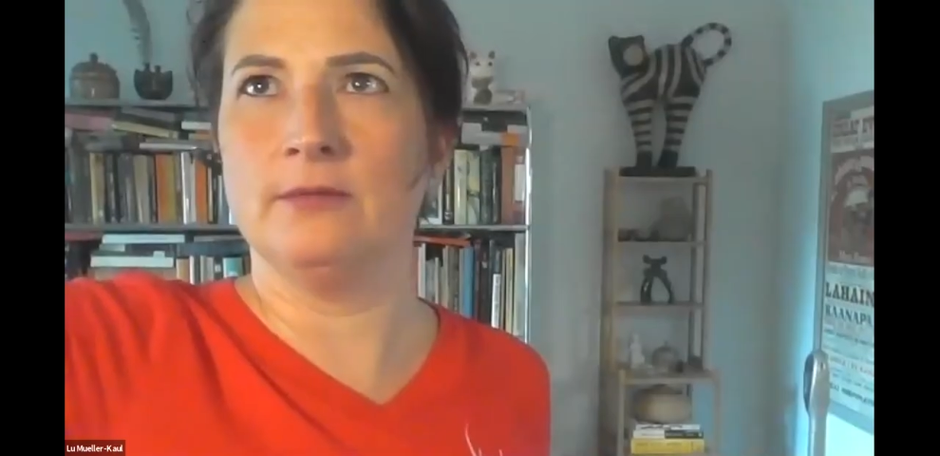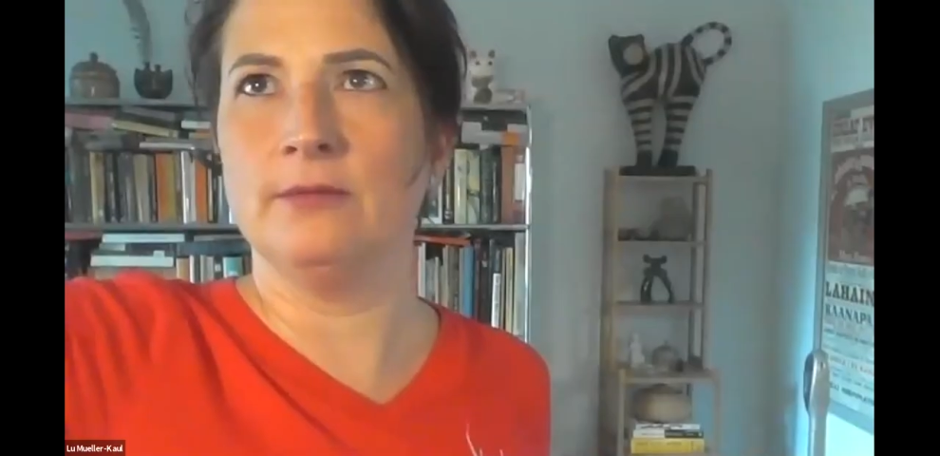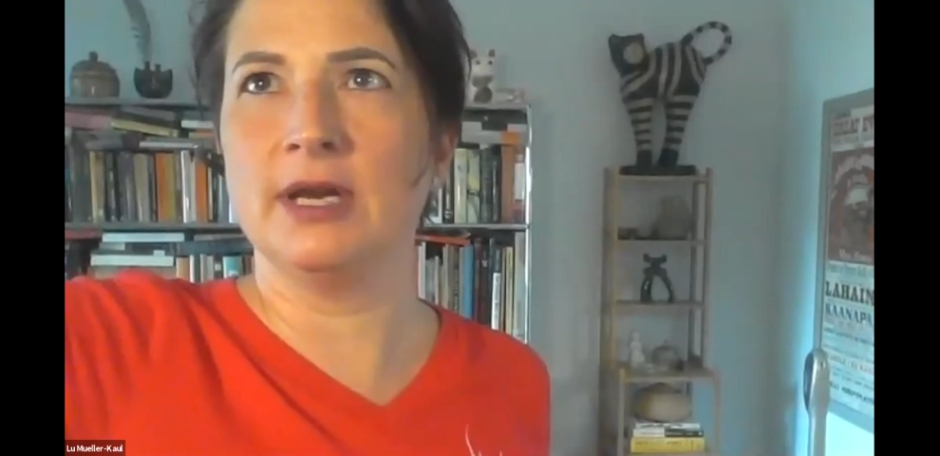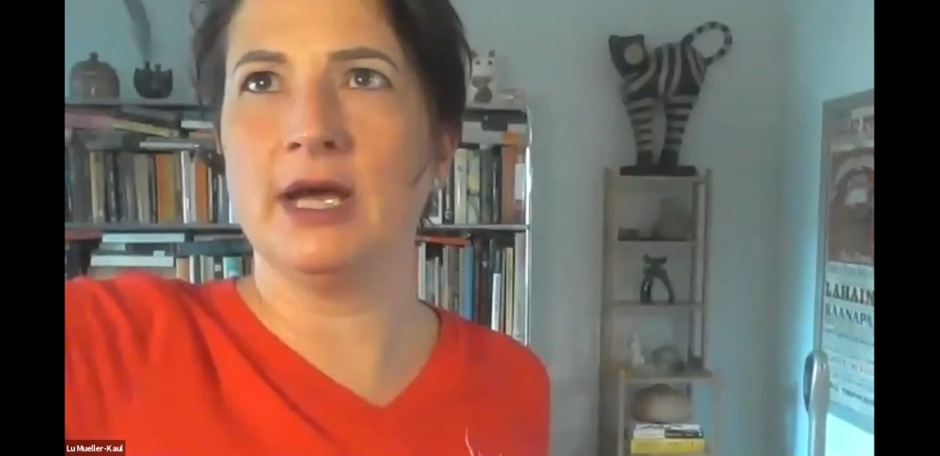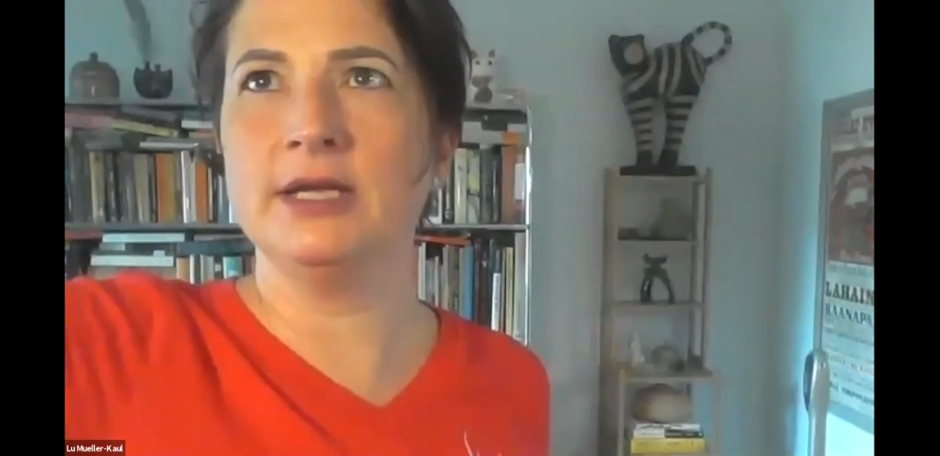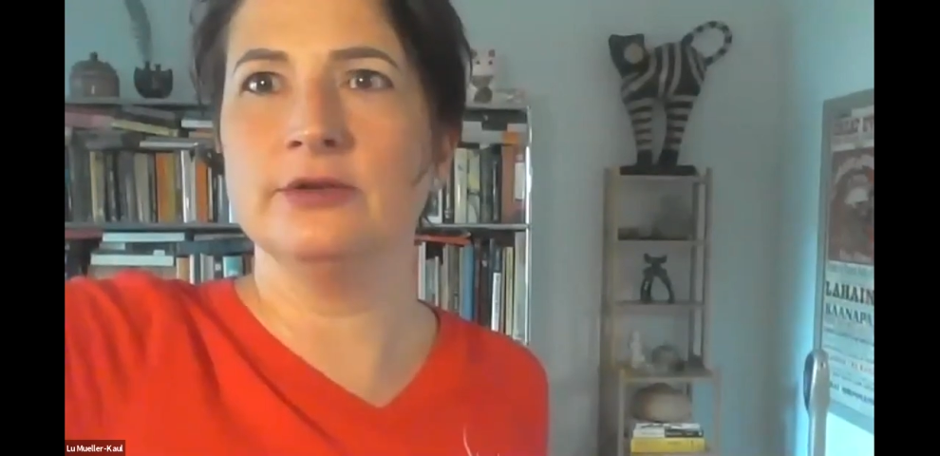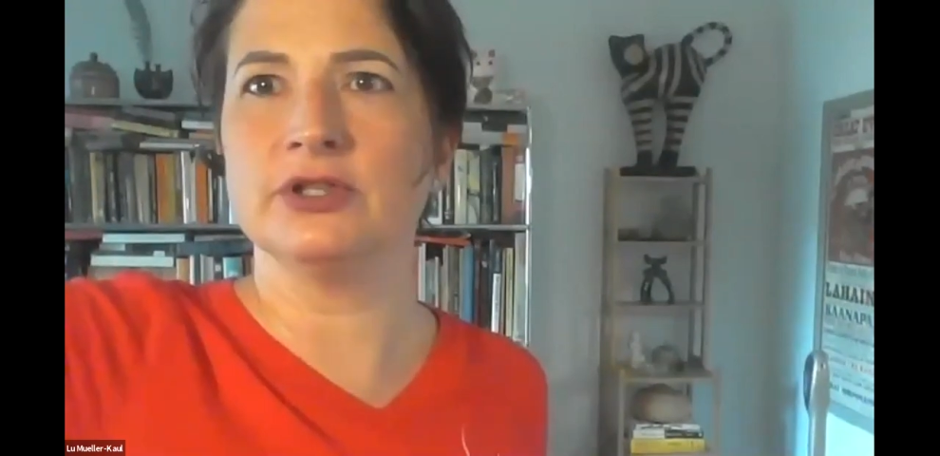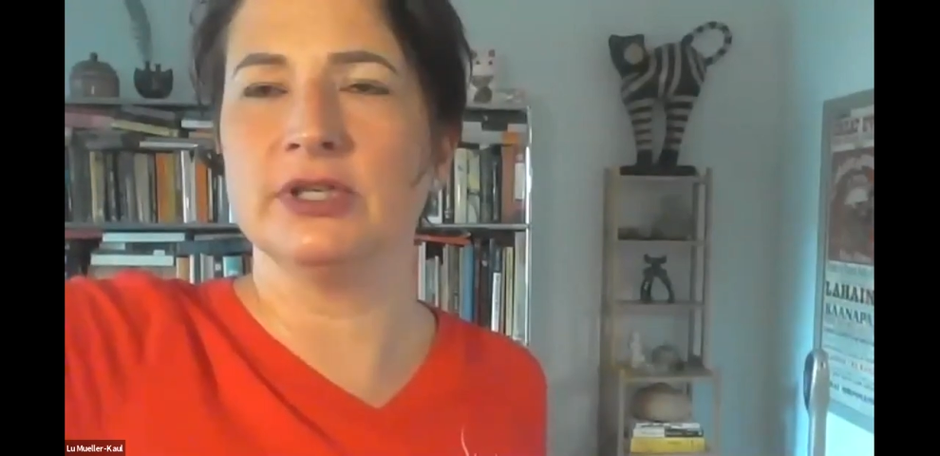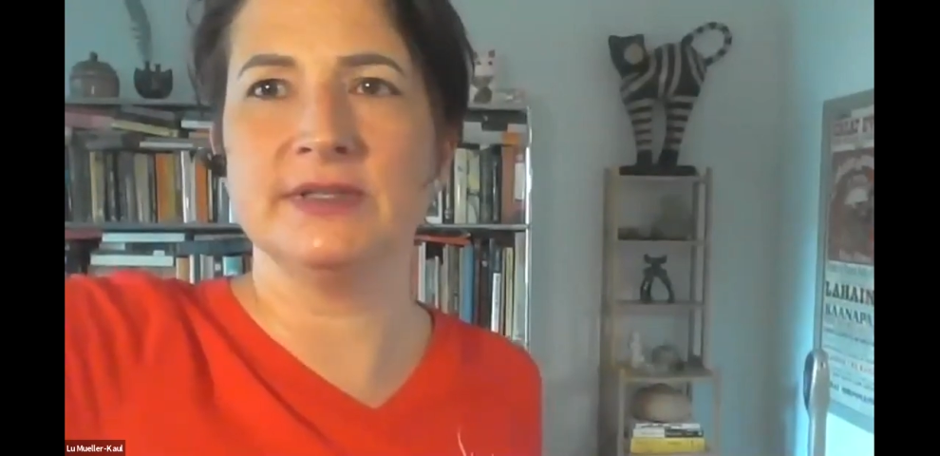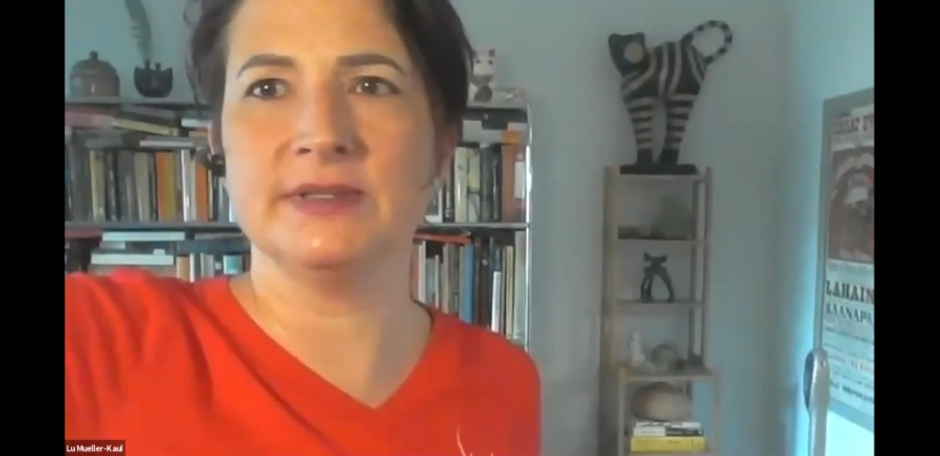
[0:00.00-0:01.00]
what I
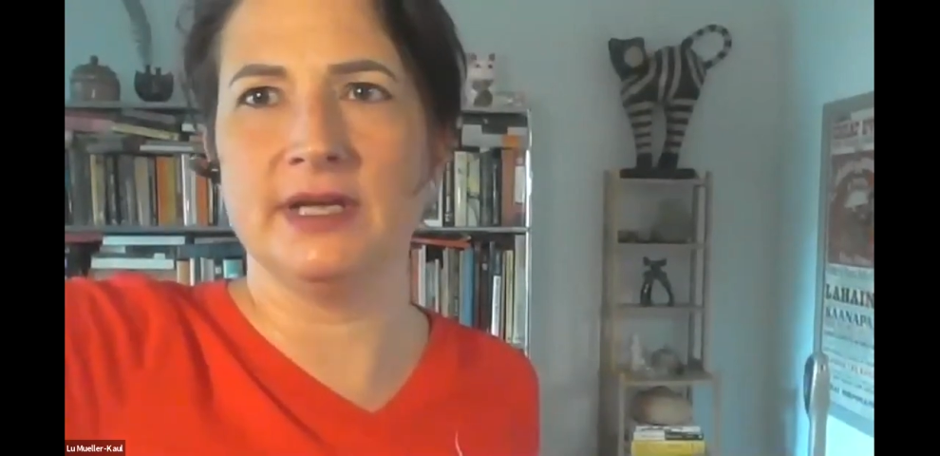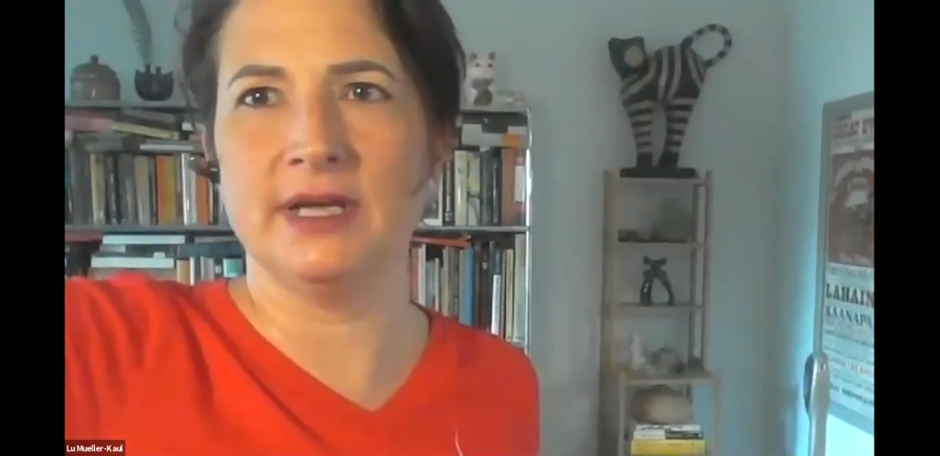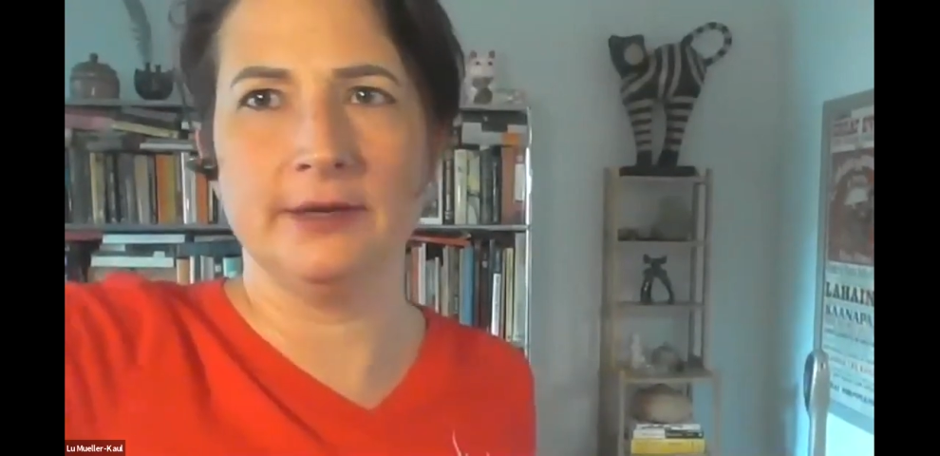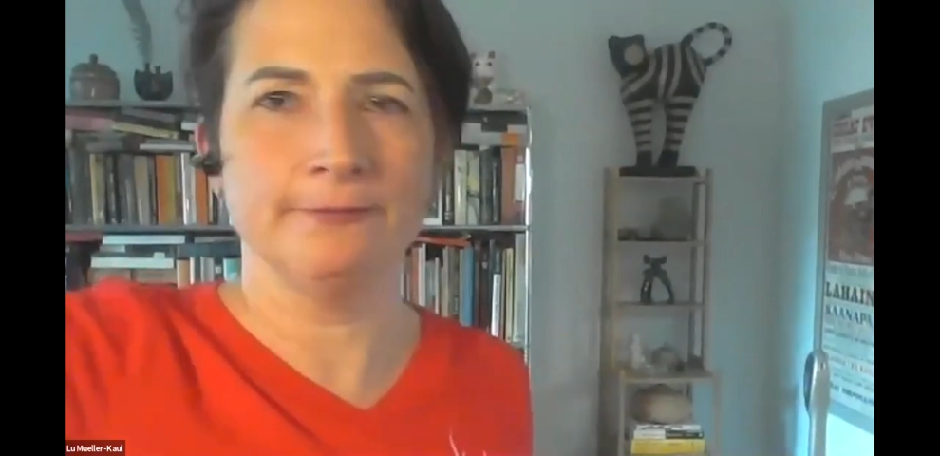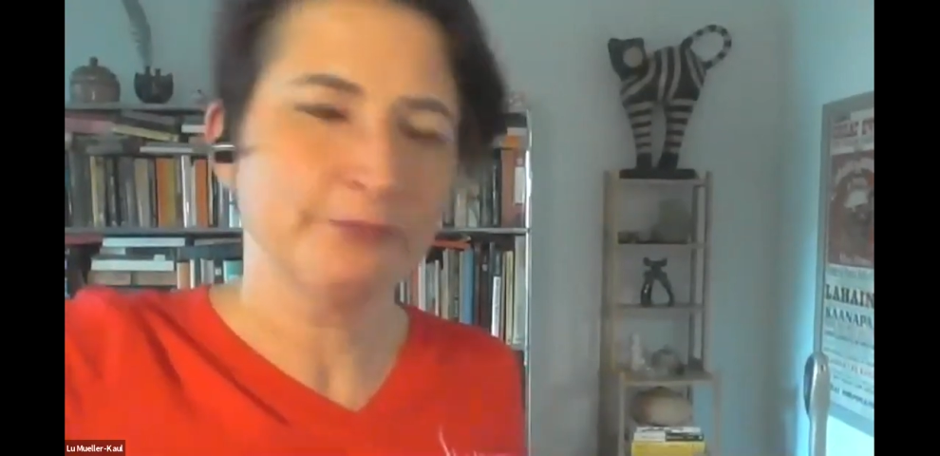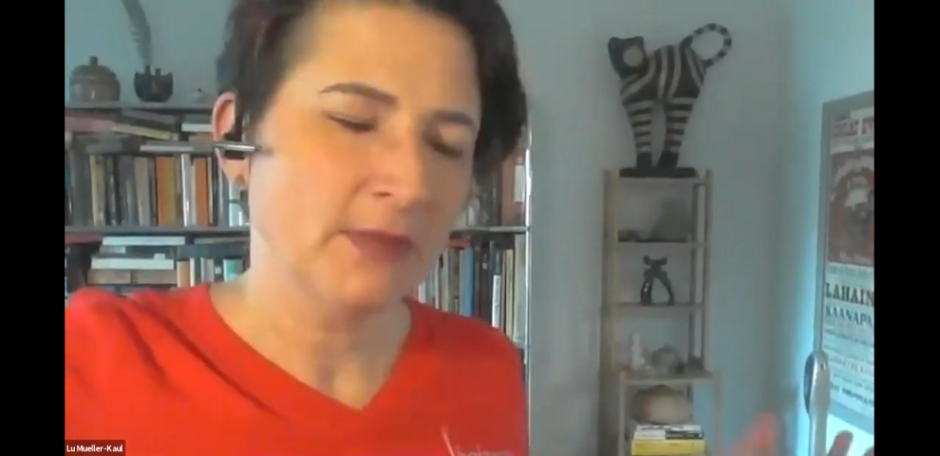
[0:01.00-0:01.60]
usually say.